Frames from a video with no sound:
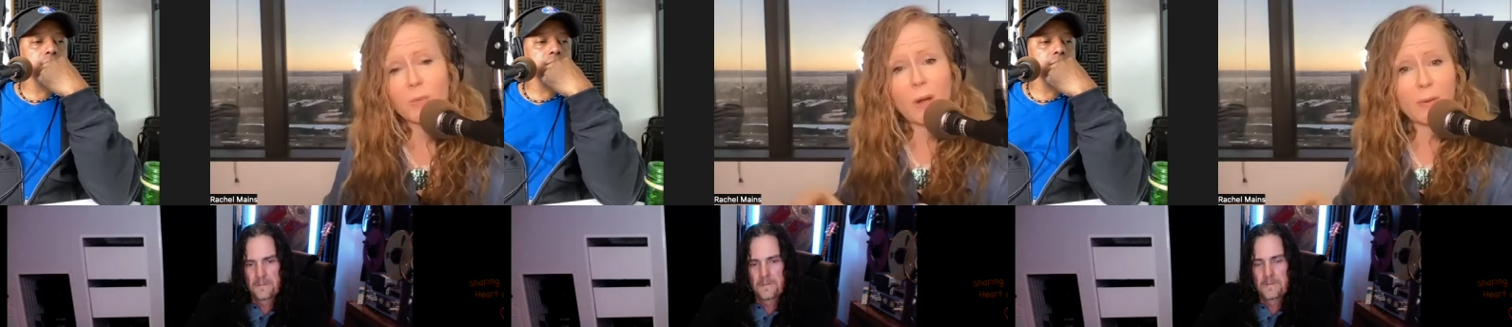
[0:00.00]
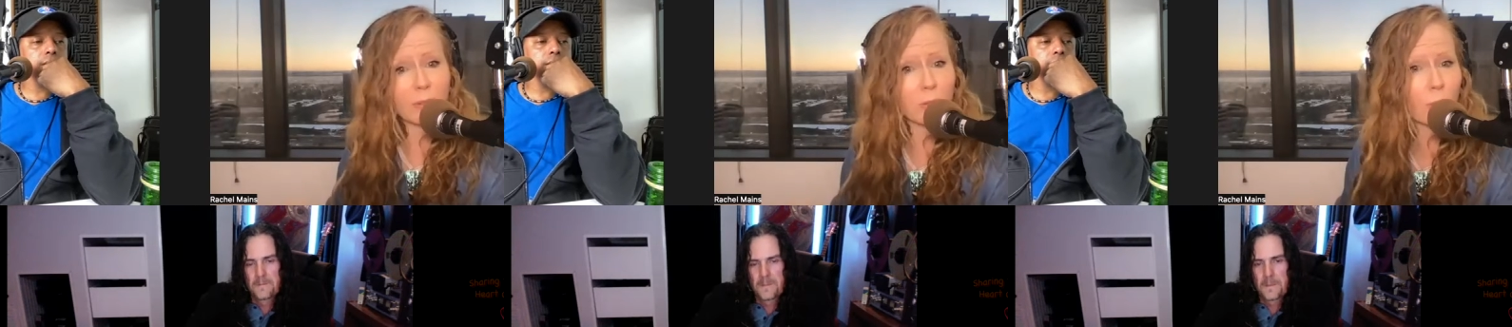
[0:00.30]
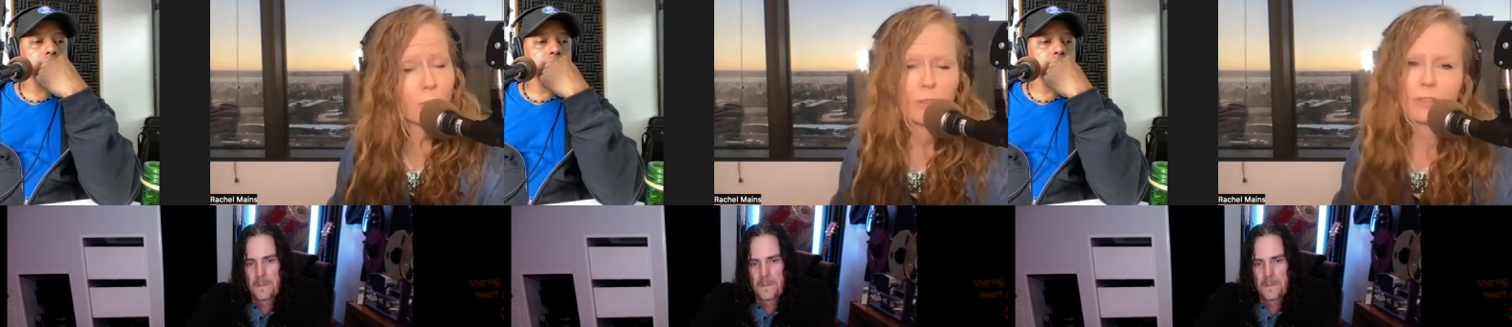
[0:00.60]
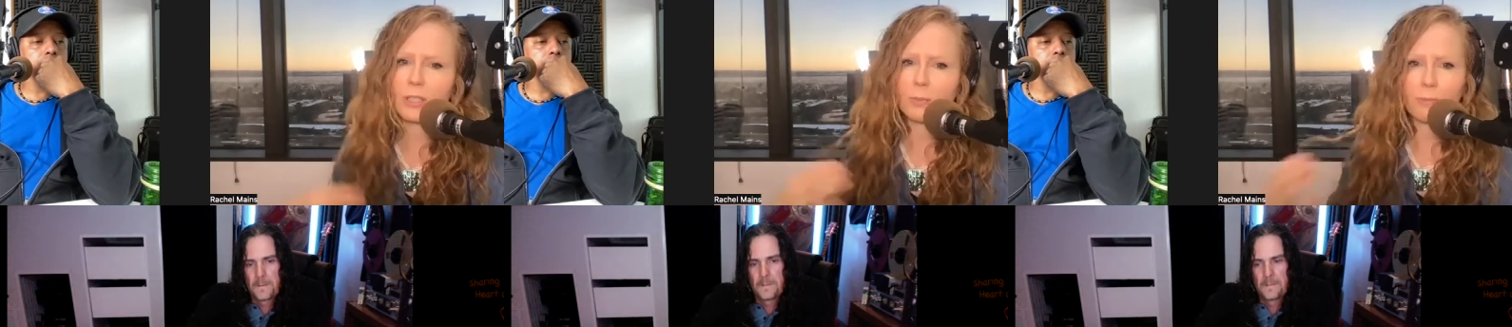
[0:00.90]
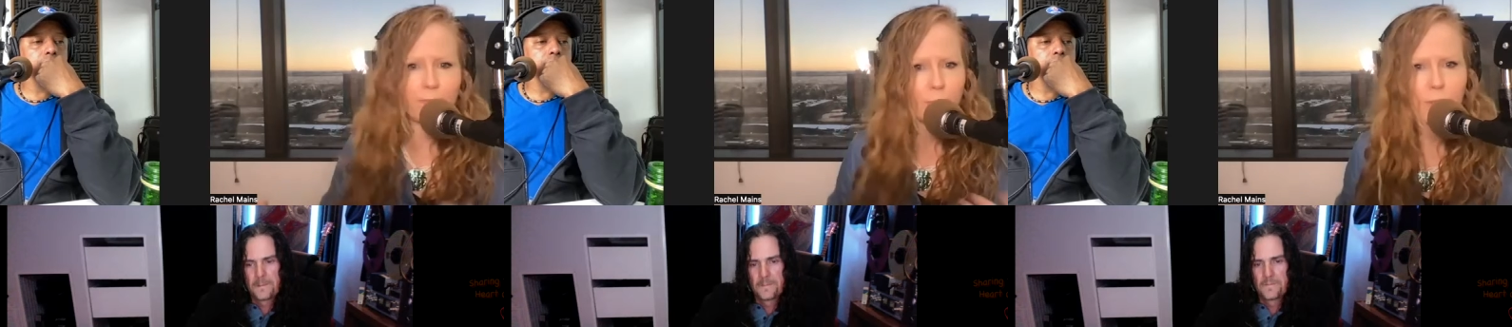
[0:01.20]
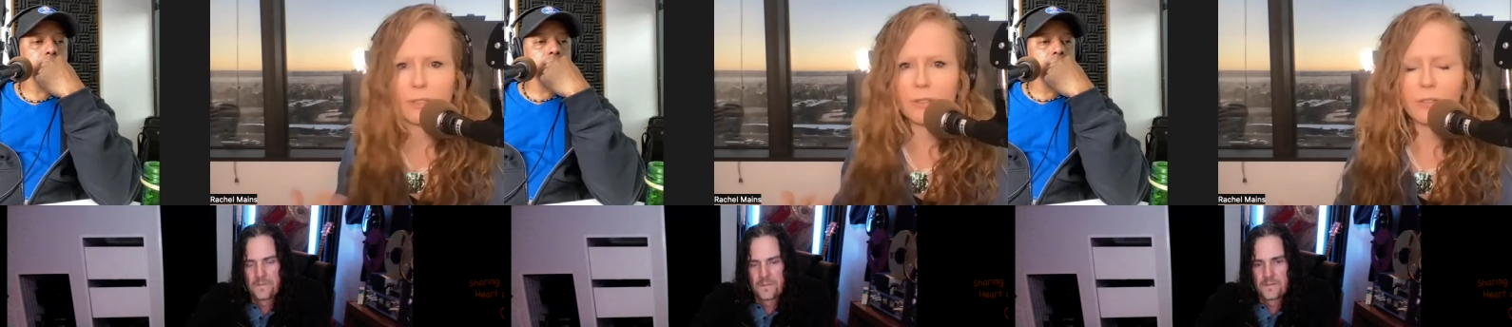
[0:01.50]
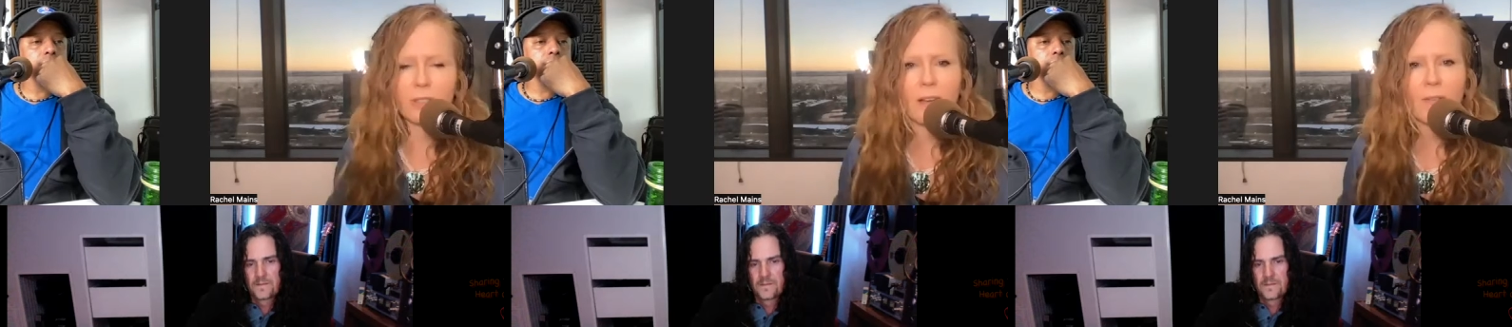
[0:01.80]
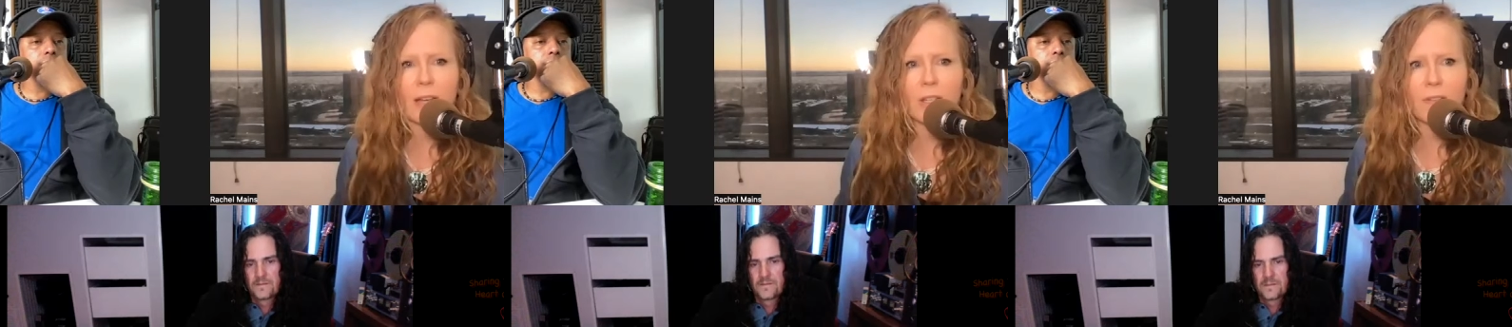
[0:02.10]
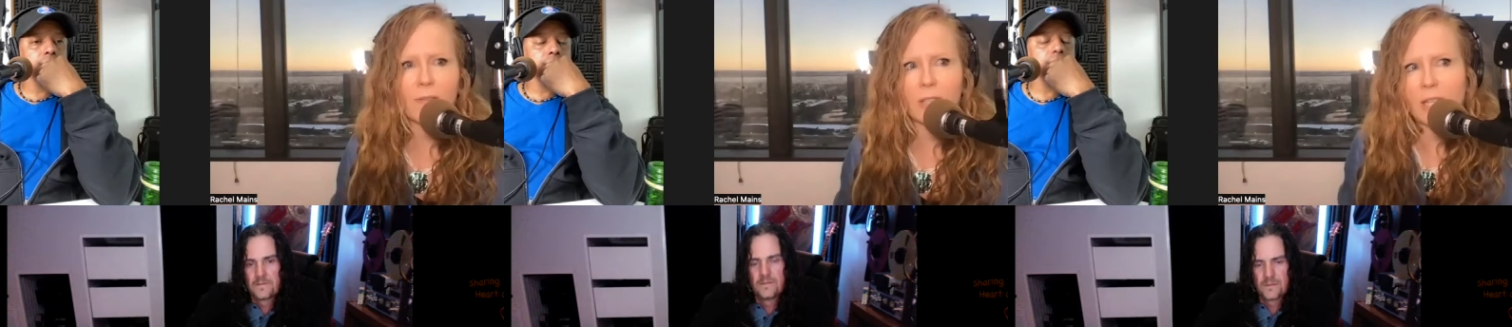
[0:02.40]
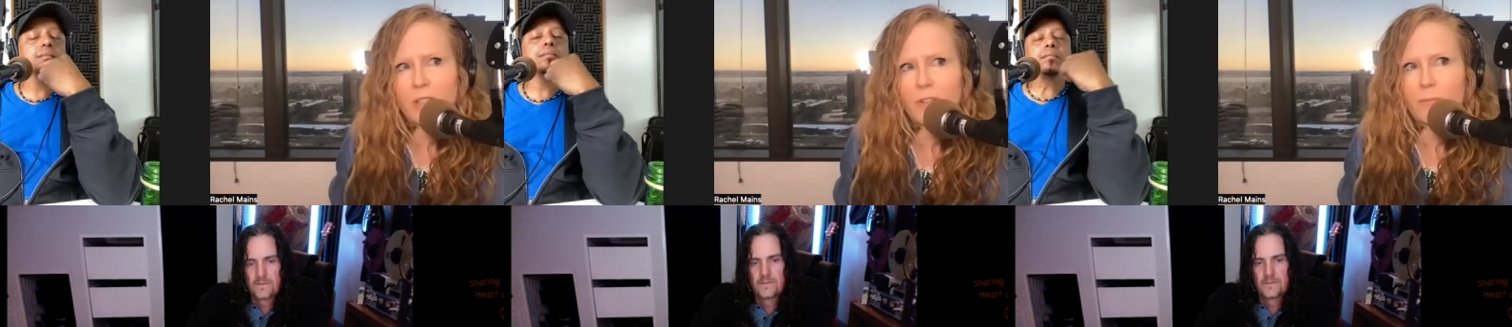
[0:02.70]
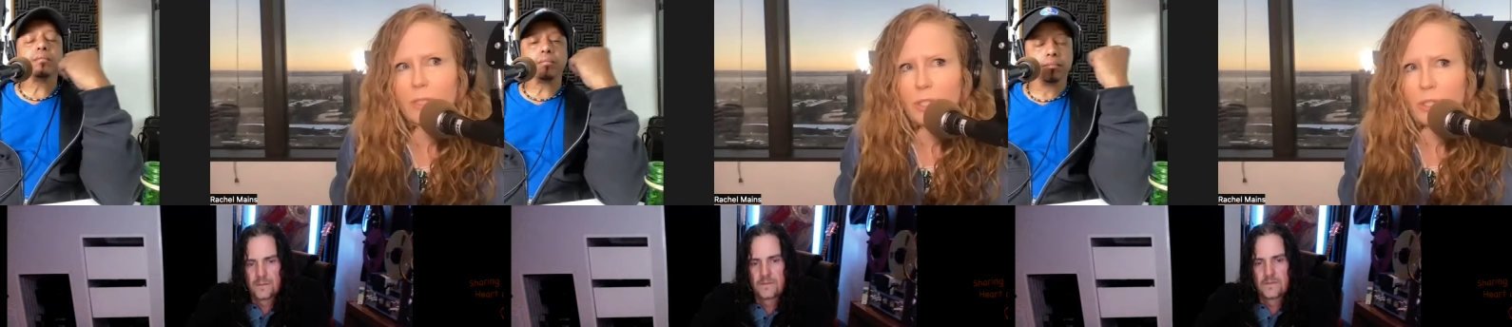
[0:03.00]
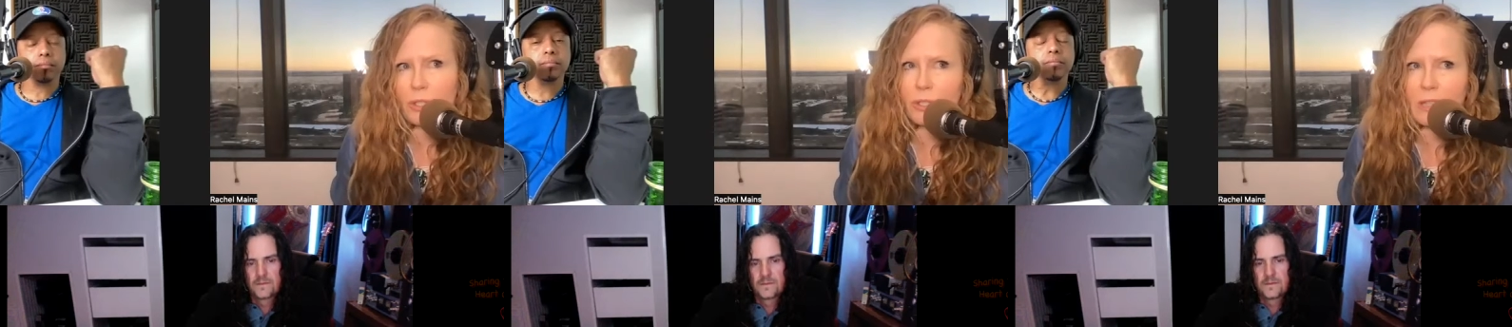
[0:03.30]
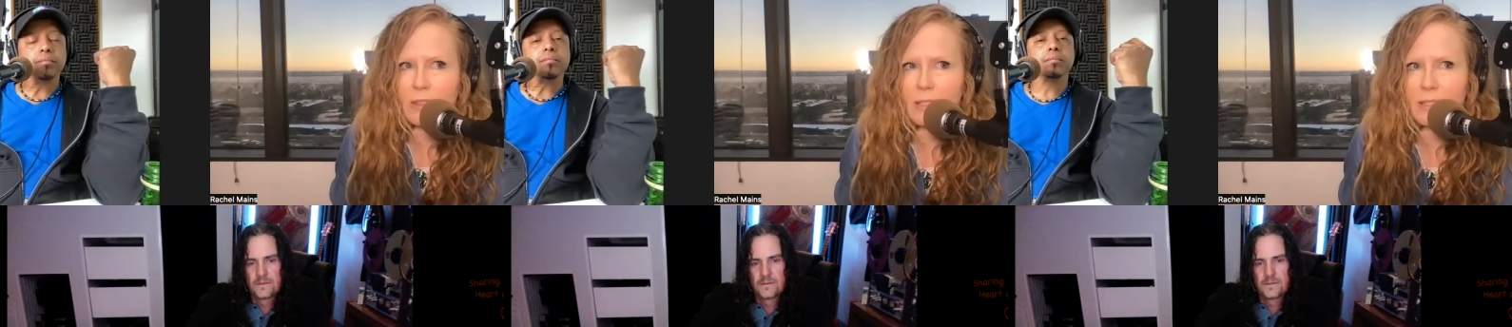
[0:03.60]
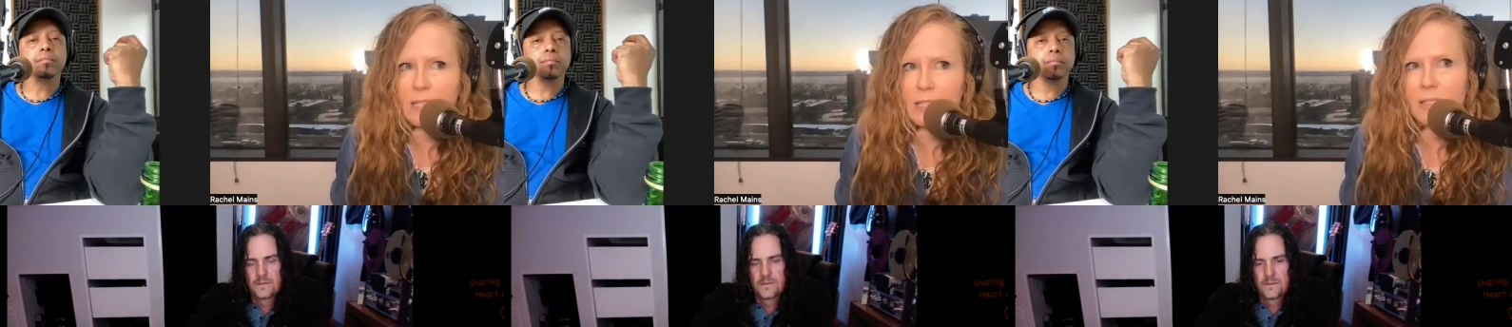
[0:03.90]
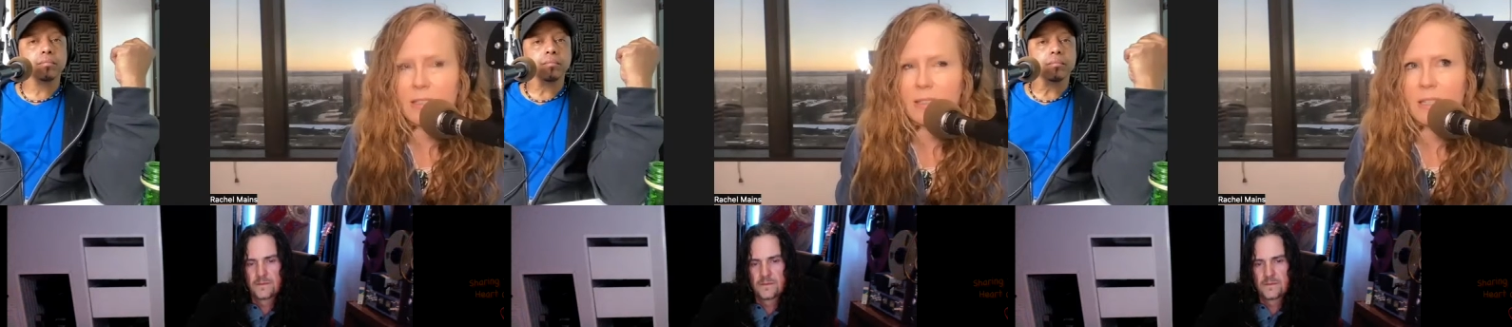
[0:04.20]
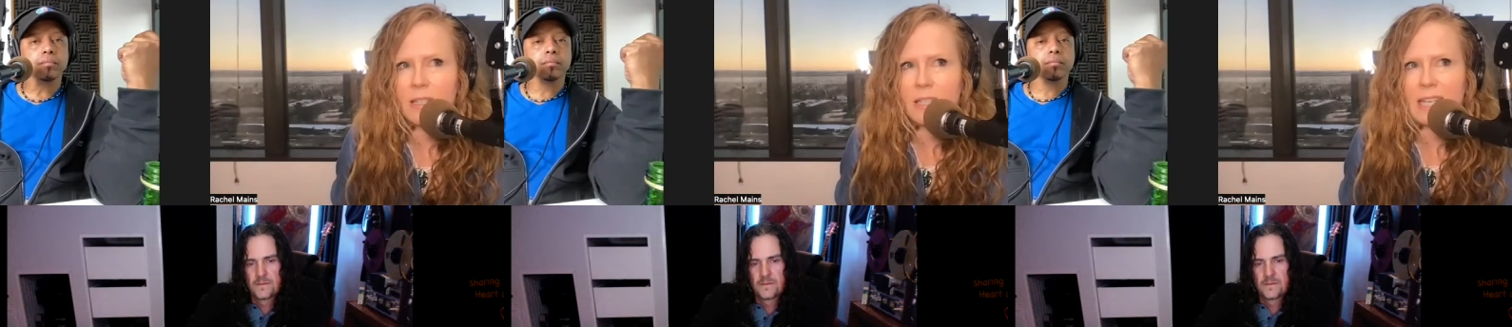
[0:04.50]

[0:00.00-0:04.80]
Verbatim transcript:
Speaker 1: in your walk with the Lord, or just personal stuff, how do you feel mm-hmm. like you've matured in this season?